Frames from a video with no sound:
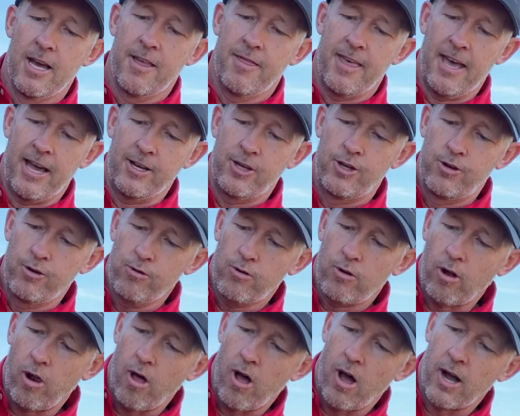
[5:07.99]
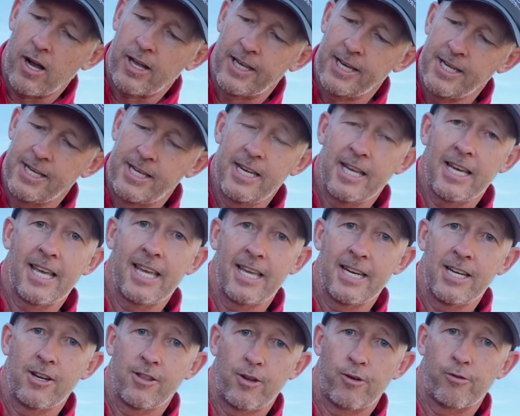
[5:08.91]
that dew claw can dig
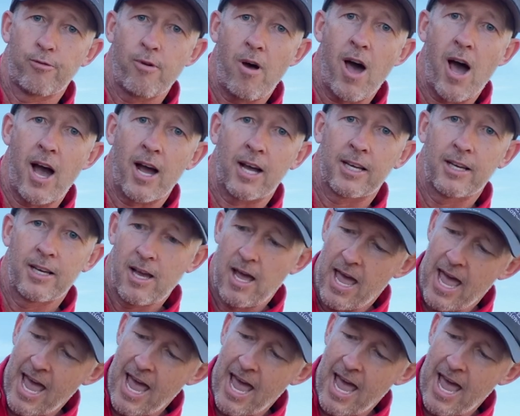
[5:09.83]
into the rock,